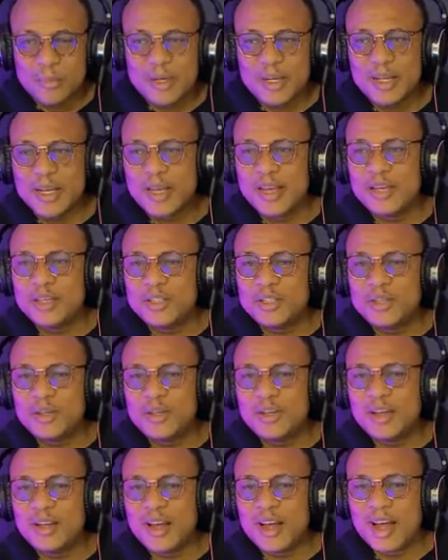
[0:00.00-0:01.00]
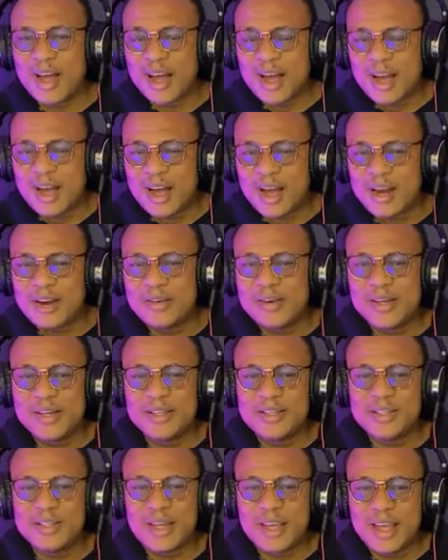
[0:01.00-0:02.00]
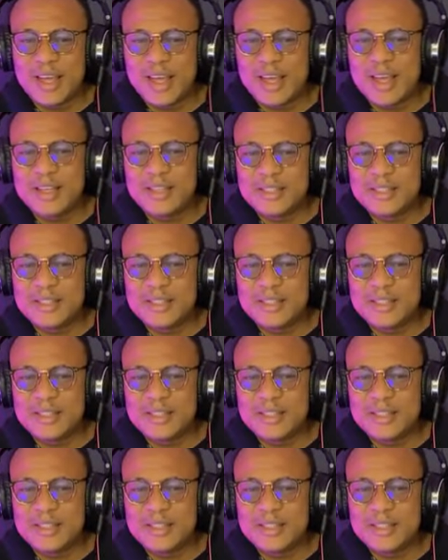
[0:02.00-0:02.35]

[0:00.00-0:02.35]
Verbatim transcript: Communication carries